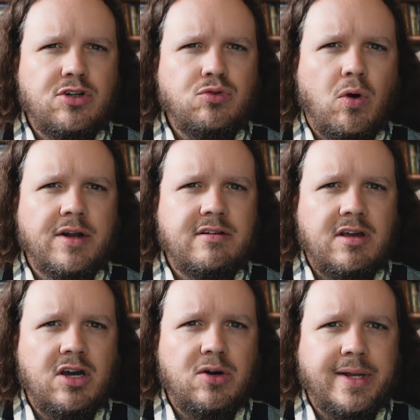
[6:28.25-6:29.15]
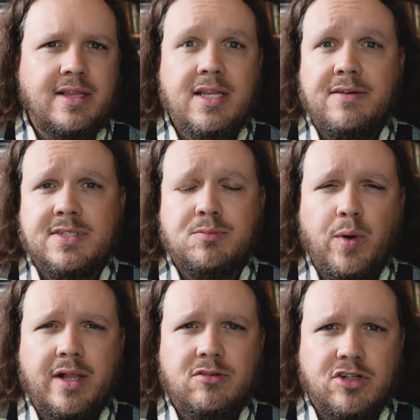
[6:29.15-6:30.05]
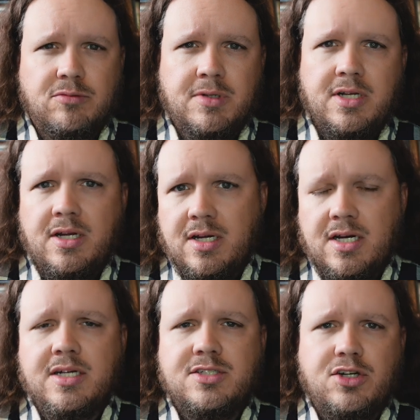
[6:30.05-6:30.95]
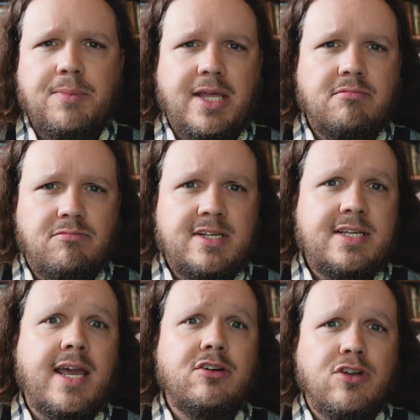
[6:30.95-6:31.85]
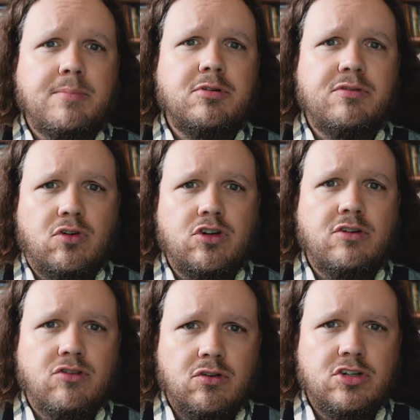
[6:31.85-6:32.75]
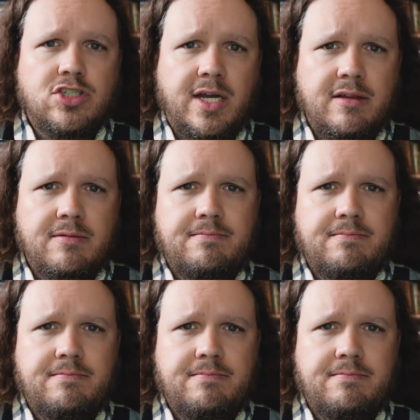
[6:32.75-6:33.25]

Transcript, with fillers: you'd want to go and leave some wiggle room, assuming standard number 40 roller chain.